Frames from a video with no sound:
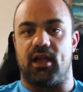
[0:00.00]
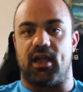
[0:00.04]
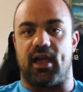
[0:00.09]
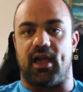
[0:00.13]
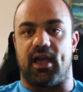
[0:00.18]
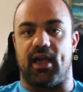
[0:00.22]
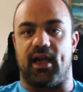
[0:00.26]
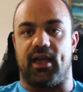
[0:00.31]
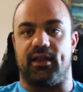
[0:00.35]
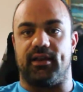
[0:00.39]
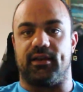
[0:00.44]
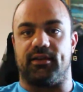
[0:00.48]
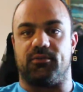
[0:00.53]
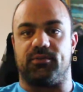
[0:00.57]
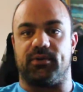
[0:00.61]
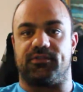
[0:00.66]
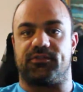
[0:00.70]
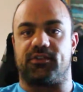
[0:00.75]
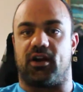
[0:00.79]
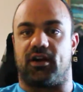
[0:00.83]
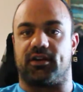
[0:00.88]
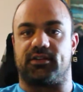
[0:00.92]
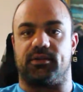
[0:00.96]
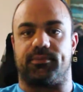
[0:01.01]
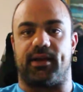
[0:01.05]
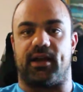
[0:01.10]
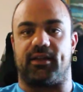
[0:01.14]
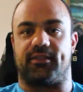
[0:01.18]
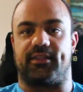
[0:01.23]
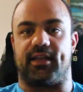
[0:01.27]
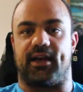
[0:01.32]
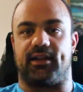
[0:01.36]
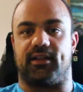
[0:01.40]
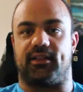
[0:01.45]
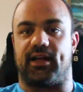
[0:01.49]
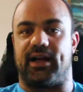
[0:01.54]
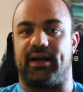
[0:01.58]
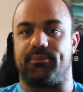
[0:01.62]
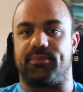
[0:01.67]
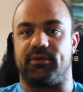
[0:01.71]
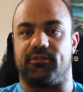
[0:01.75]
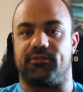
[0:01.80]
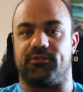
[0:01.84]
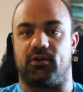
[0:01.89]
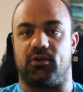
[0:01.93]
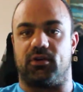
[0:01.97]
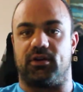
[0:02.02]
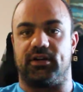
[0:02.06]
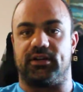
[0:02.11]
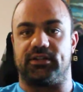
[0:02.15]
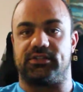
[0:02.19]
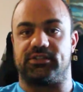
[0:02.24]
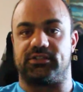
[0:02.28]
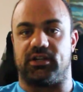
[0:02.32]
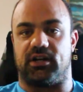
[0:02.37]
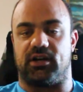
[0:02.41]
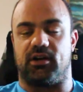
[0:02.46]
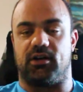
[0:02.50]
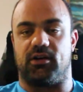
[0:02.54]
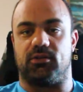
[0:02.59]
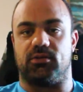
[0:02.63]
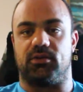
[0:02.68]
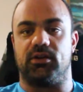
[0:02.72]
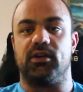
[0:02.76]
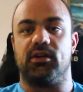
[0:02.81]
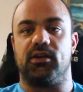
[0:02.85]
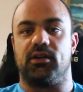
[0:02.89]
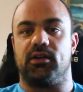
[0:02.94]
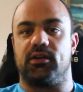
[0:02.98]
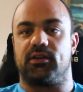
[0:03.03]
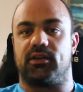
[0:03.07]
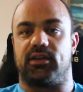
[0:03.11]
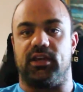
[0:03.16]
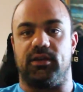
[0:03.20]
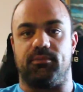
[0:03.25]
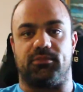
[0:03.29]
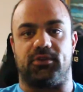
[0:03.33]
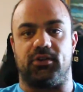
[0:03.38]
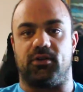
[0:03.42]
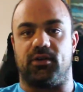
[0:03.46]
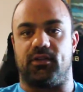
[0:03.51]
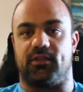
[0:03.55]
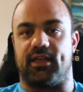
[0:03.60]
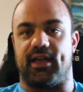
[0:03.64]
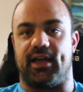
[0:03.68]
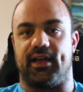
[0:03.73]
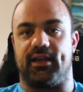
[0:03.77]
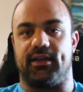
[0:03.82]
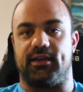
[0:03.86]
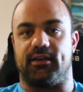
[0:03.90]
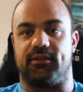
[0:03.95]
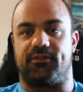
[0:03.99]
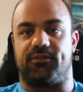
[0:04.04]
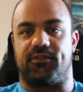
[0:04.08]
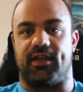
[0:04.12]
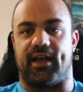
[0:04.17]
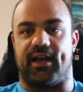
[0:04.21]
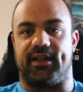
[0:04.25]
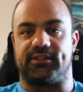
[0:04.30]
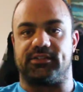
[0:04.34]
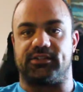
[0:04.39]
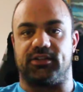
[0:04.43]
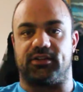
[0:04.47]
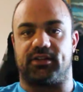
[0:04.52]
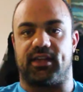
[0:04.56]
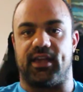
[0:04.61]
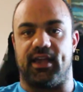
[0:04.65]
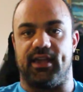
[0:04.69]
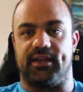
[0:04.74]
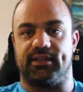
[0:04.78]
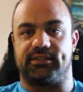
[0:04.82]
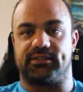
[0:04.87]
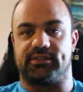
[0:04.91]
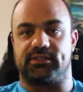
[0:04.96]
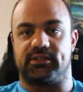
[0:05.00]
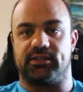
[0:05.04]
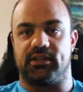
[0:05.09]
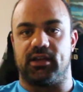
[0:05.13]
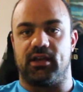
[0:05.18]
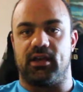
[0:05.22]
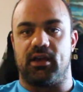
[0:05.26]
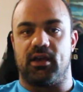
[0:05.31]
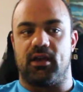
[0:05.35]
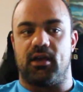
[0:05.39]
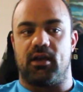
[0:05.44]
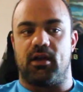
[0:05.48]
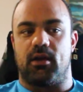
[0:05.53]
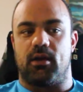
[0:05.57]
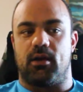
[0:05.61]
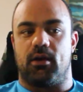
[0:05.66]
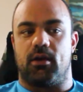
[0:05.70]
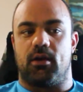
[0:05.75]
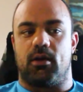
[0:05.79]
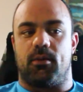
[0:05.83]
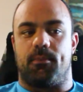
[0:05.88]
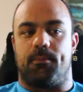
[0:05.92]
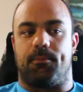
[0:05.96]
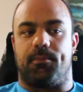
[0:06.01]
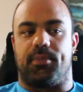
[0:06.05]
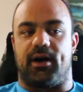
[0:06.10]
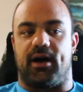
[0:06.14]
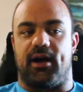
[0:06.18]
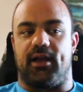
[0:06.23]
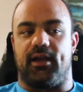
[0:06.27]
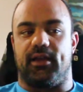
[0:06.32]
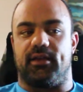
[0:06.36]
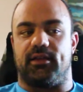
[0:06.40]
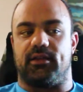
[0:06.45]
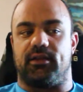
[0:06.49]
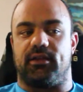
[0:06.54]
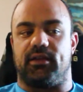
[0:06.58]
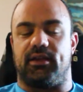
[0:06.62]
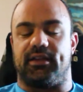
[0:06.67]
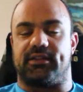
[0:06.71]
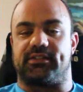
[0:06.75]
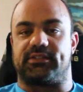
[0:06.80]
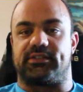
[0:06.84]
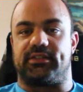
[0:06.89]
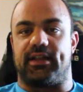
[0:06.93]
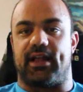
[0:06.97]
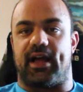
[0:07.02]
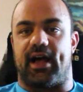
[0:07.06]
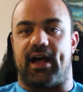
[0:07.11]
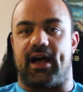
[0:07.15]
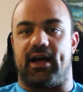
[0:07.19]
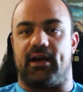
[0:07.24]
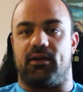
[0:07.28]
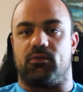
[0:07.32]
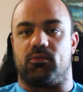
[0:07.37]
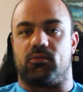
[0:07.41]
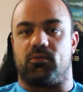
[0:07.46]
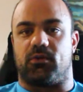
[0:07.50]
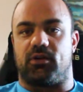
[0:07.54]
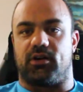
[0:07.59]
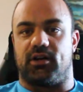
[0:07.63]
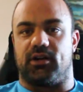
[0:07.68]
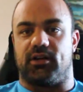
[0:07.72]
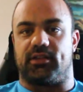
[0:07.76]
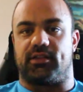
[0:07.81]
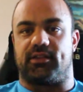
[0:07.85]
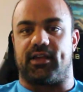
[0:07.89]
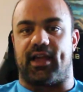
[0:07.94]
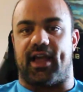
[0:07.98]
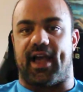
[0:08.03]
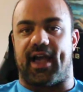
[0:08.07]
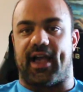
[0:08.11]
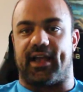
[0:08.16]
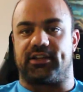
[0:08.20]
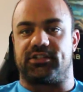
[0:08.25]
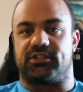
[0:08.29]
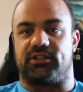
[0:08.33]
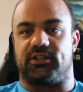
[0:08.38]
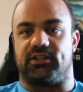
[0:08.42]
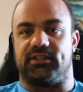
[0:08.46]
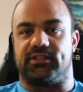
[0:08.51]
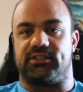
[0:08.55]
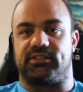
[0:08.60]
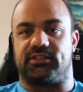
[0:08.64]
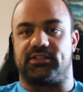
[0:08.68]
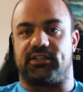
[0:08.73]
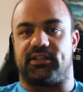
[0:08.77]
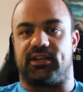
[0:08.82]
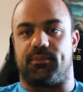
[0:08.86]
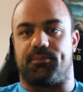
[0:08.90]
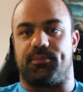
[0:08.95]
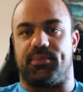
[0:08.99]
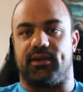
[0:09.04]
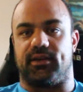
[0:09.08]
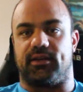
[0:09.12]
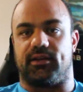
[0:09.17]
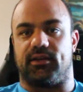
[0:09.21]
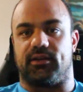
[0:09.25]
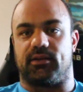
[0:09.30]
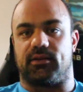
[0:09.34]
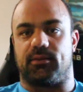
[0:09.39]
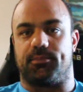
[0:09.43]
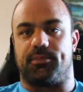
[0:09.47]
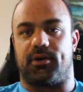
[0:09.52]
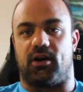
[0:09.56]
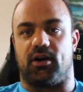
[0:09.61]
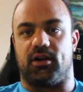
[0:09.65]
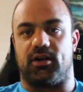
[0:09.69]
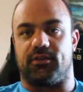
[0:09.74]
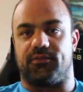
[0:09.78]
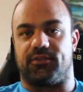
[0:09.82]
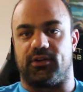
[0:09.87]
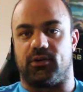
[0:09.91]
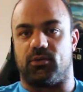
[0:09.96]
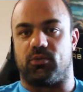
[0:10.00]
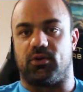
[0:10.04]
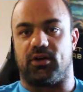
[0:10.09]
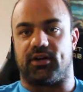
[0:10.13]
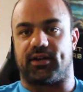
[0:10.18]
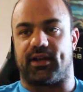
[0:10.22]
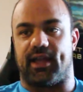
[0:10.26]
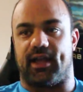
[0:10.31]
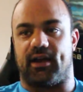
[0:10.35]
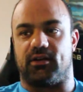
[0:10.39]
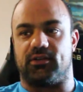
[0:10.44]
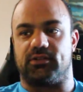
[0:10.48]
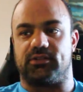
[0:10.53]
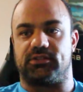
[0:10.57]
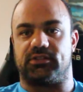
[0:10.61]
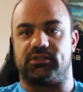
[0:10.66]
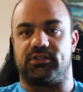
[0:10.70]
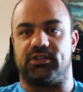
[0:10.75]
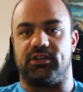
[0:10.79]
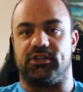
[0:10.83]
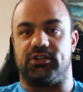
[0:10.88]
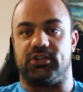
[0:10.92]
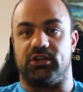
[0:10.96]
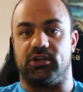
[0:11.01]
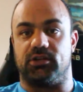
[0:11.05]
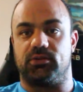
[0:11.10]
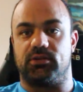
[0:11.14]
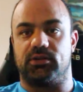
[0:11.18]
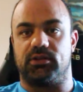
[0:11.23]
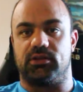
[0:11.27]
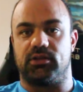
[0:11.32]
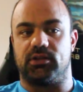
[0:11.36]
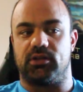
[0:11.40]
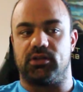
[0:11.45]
and we've talked about that a lot before, so keep doing that if that's your case. But it's not worth actually skipping part of your workout to do.